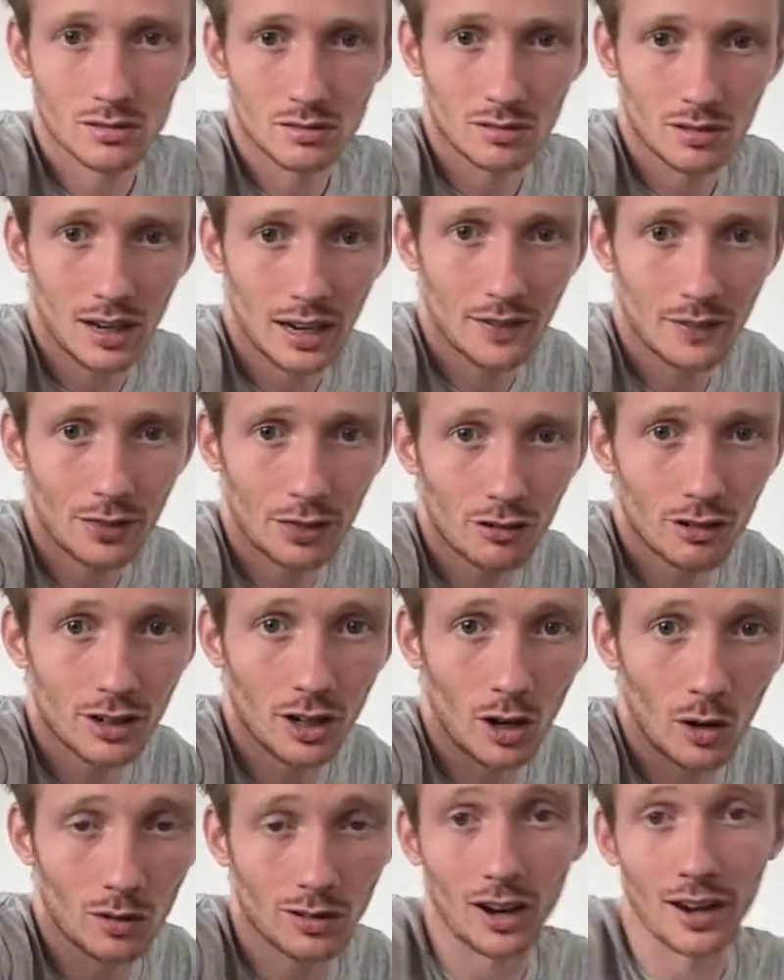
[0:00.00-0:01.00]
I have
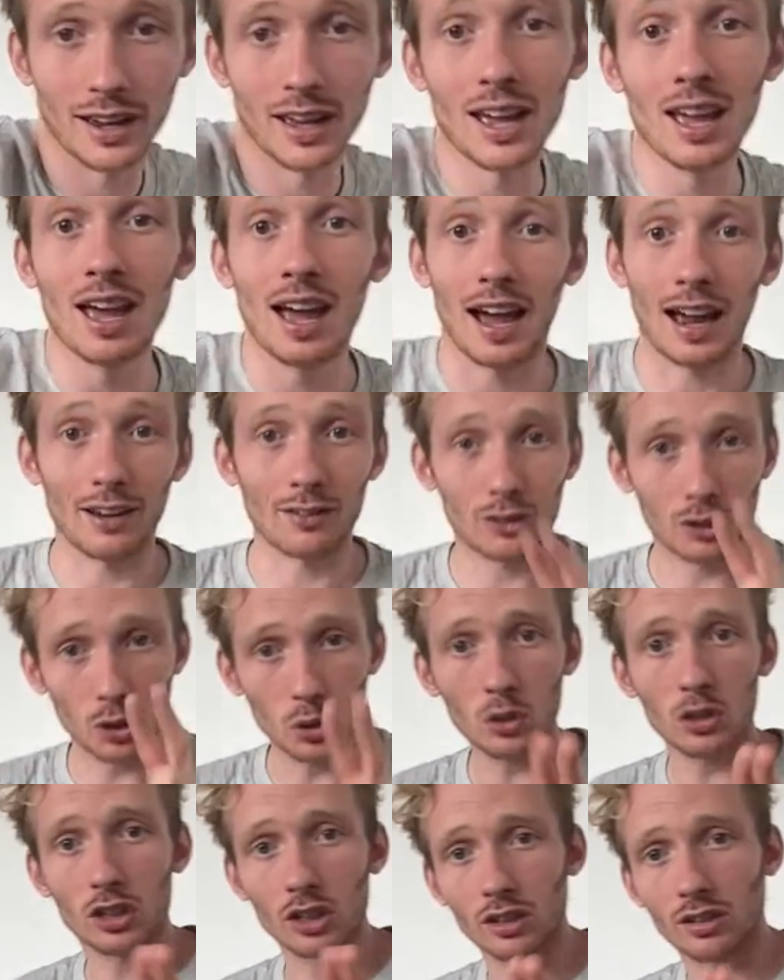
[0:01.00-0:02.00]

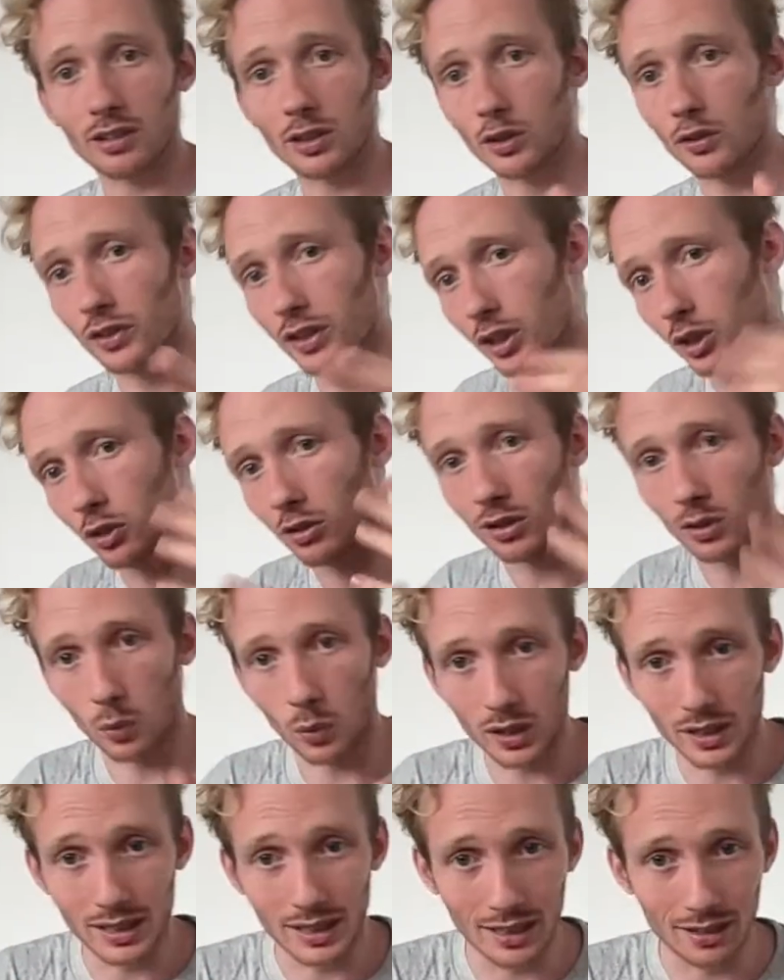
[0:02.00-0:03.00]
2 good silver needles and
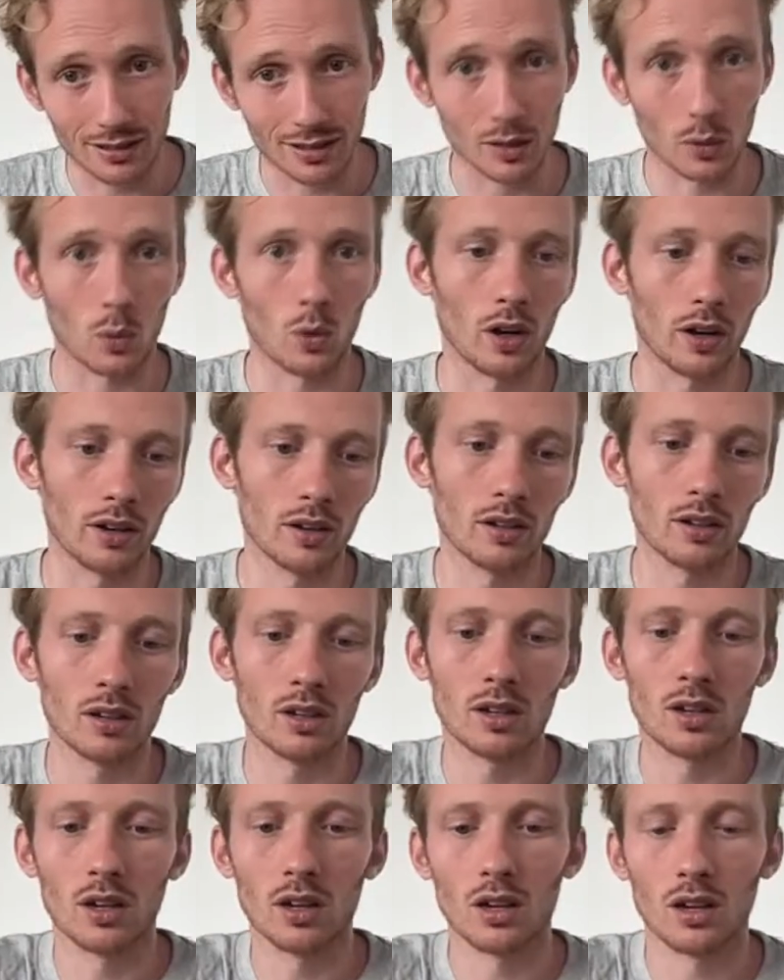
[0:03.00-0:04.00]
1 decent one.
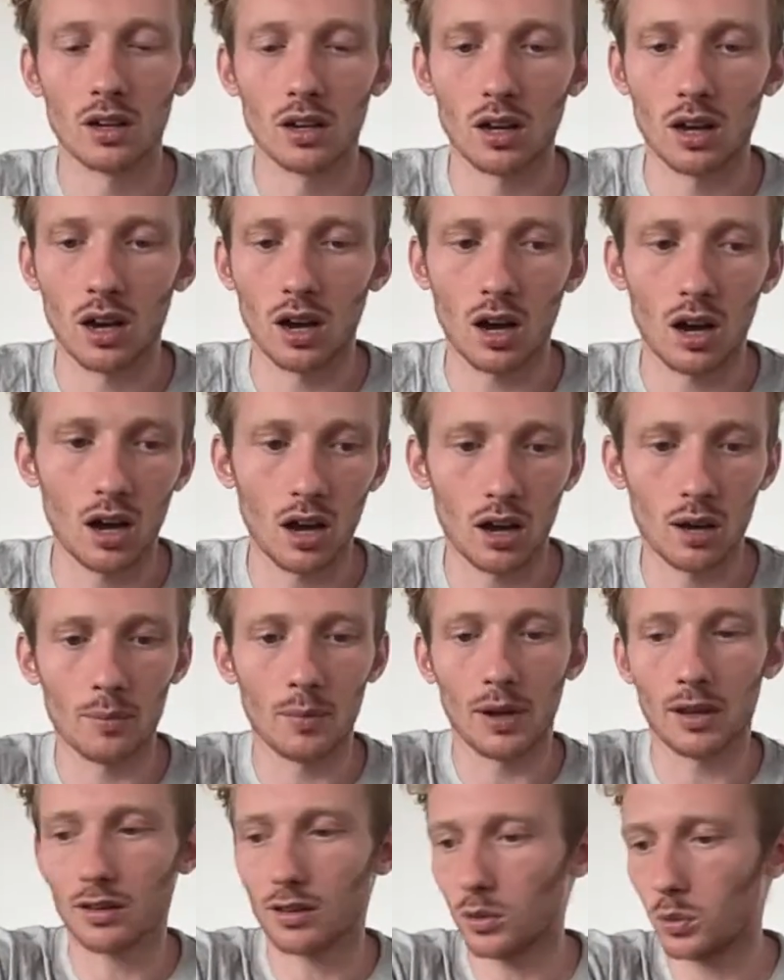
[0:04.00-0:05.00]

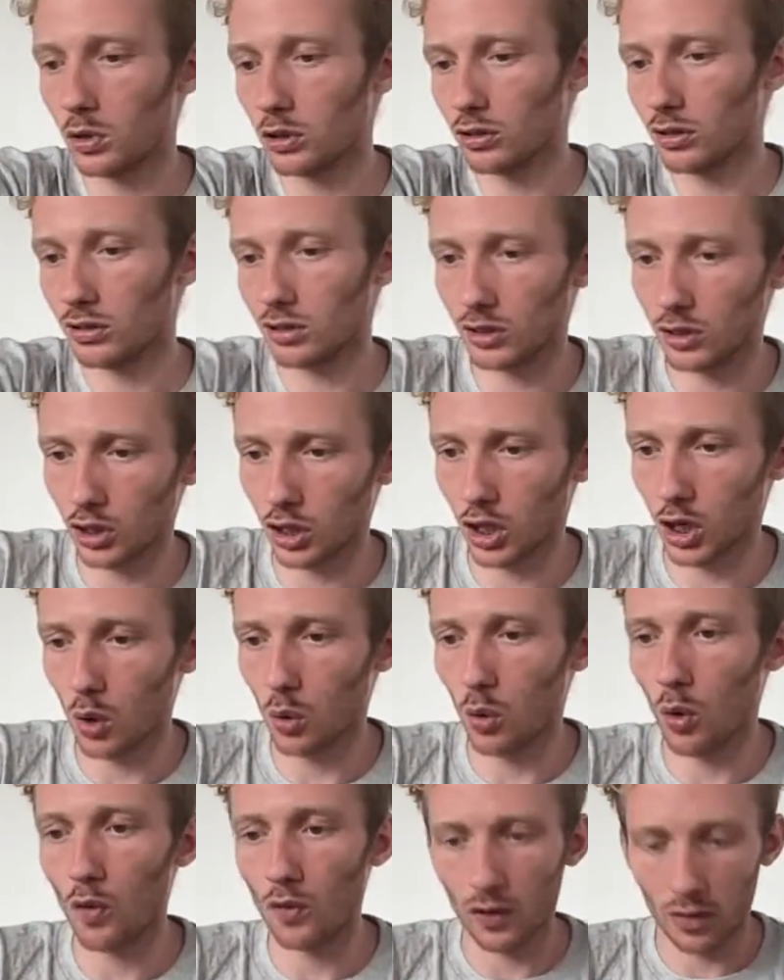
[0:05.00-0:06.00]
And so we're just going to
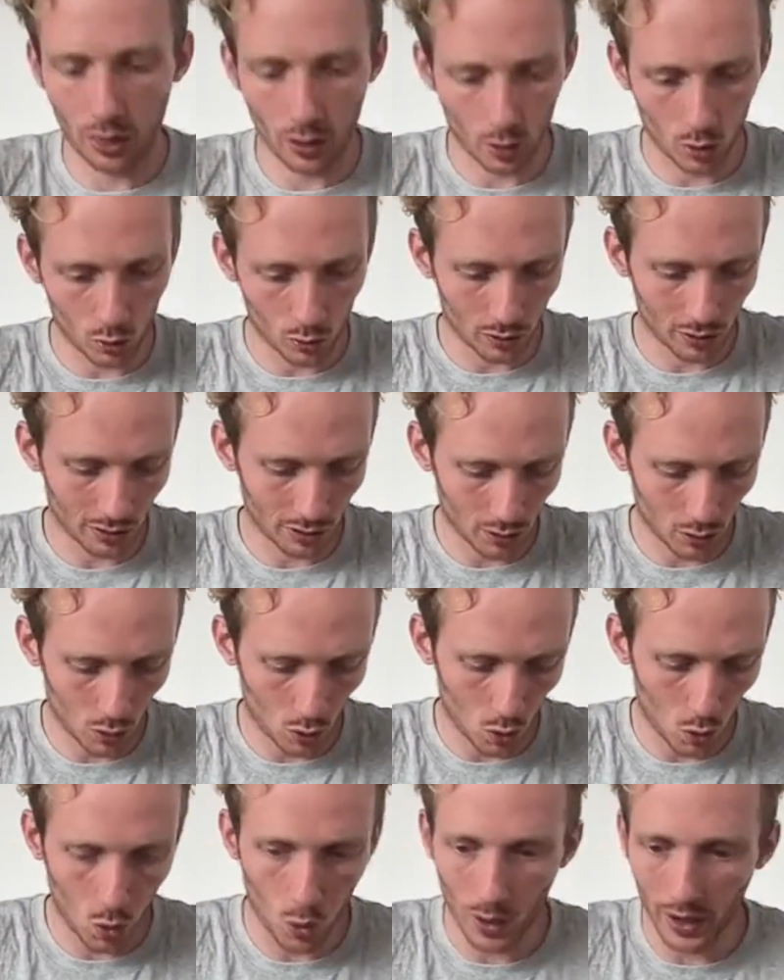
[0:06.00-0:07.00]
go over those
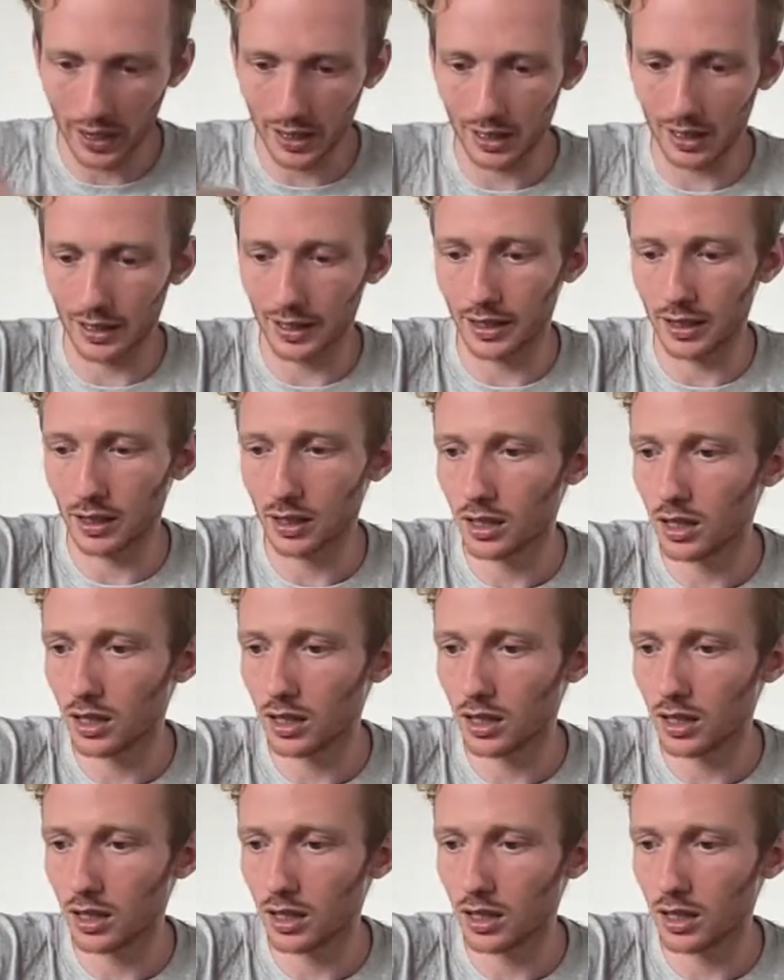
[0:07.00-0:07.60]
quickly.